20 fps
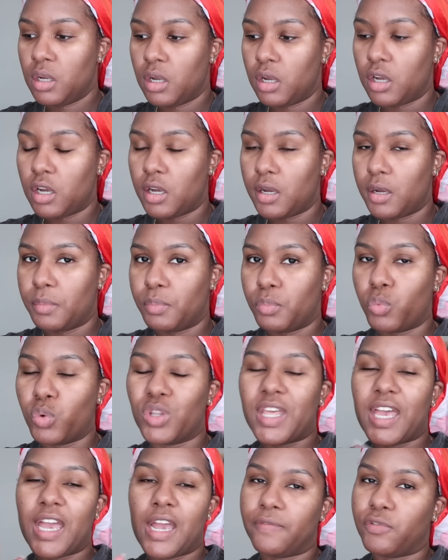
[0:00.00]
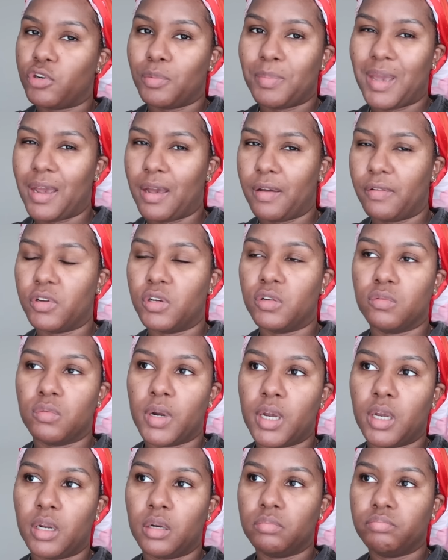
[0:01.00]
Um, well, the aftermath of
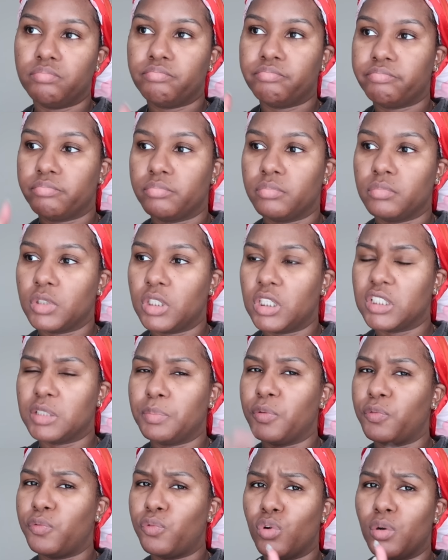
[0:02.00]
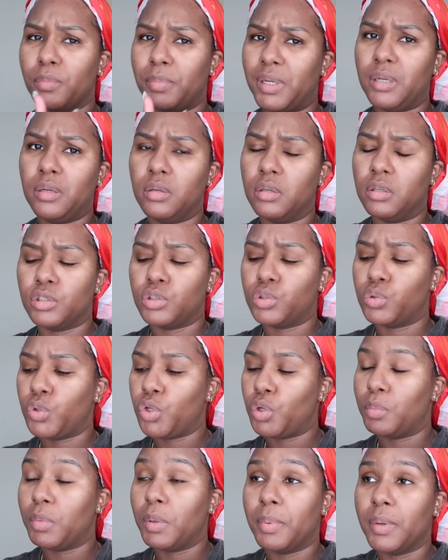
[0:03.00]
rain because before it'd be a little too
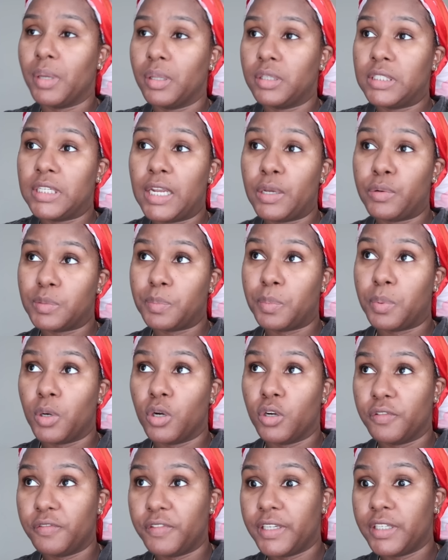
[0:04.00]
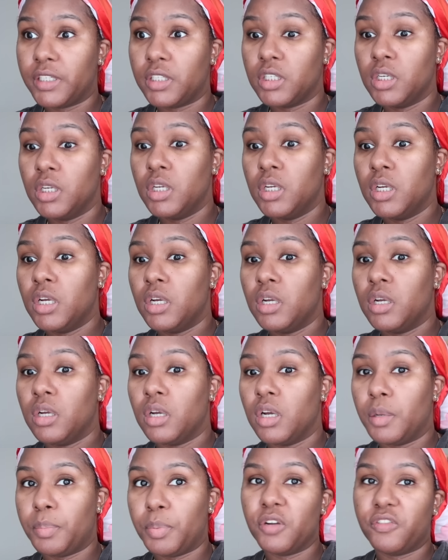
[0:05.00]
humid, but today was perfect,
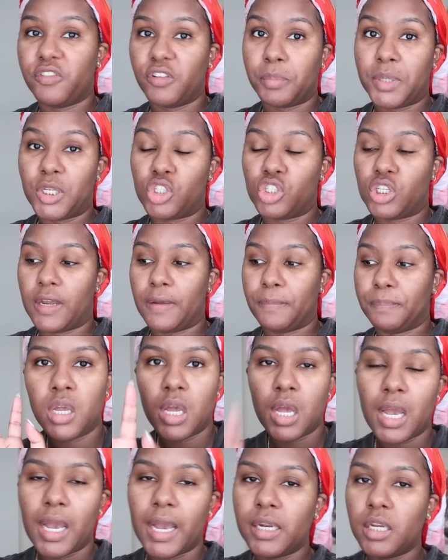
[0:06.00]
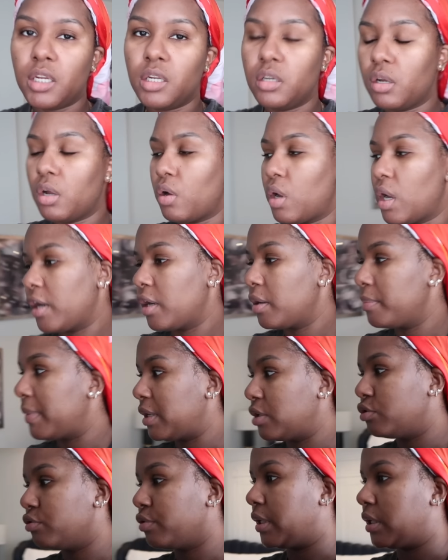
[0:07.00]
a perfect beach day. I need to go iron
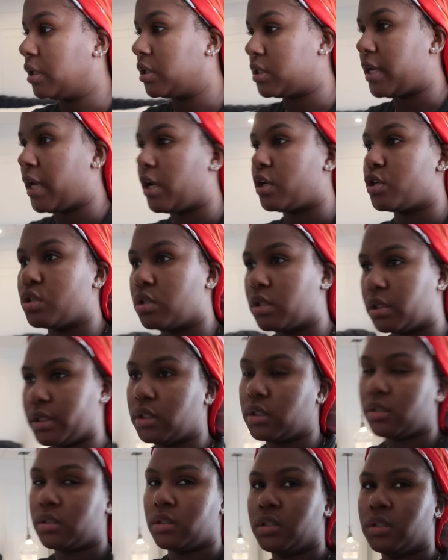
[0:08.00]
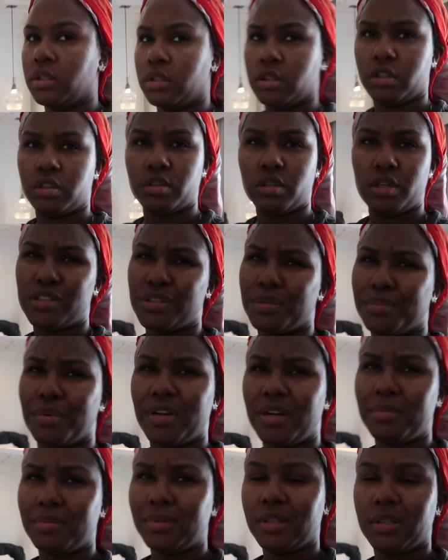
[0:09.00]
my dress actually. So I should
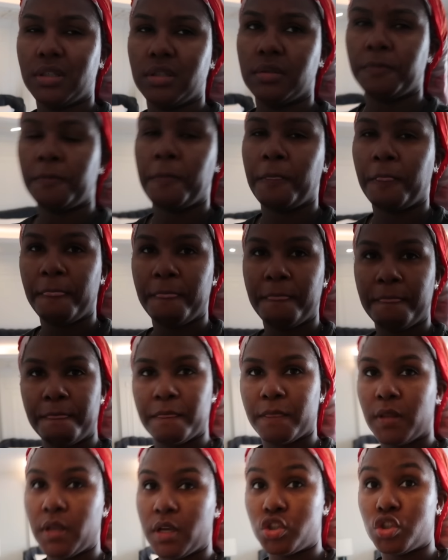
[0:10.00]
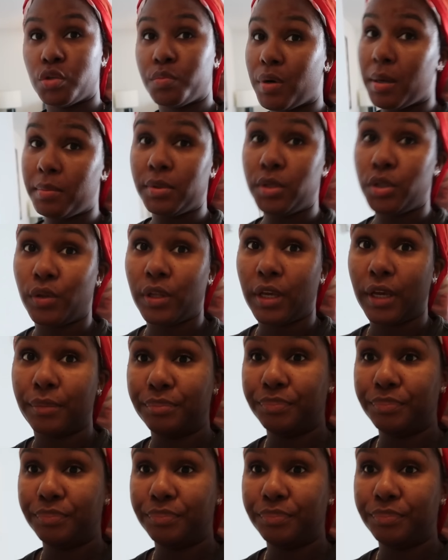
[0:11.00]
probably, I should probably do that.